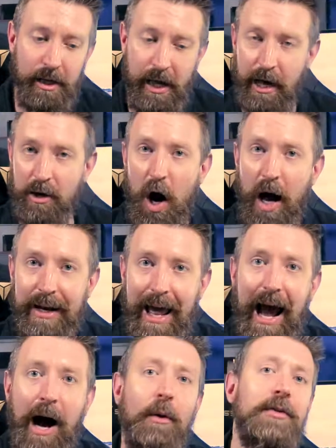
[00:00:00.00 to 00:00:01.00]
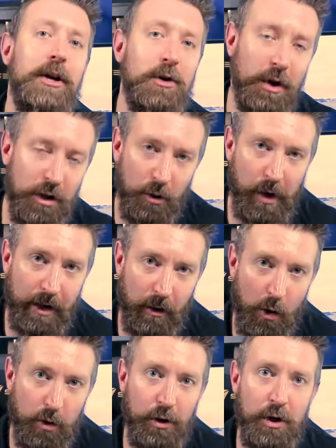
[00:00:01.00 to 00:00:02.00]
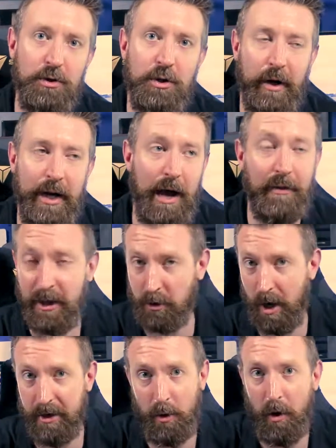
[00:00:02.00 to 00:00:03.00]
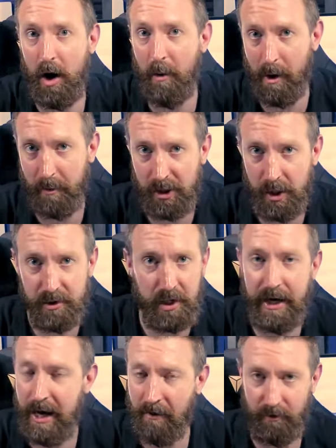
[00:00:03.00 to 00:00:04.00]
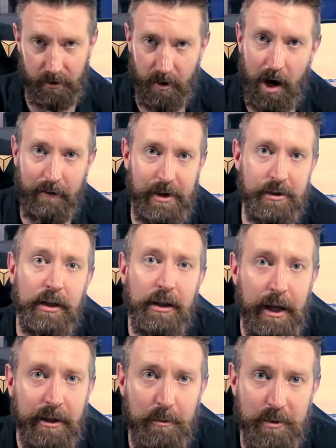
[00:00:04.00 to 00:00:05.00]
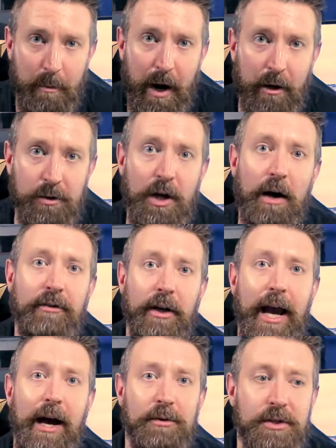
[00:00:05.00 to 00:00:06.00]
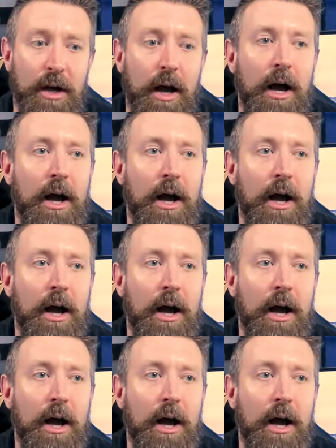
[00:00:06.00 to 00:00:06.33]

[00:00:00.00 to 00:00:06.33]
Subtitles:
You hit not now, and then you can create a local user account. That's what I do on all my machines. I never obviously link them to Microsoft accounts.